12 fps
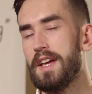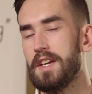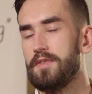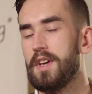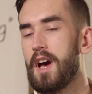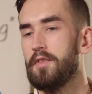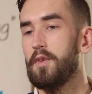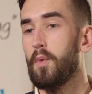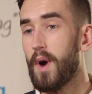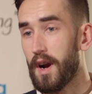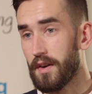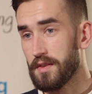if you have an
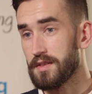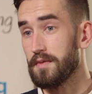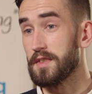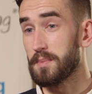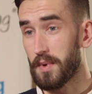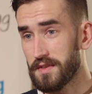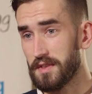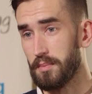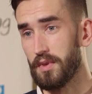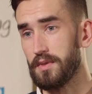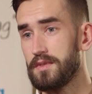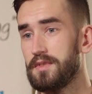awareness of its
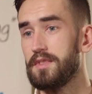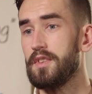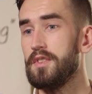principles,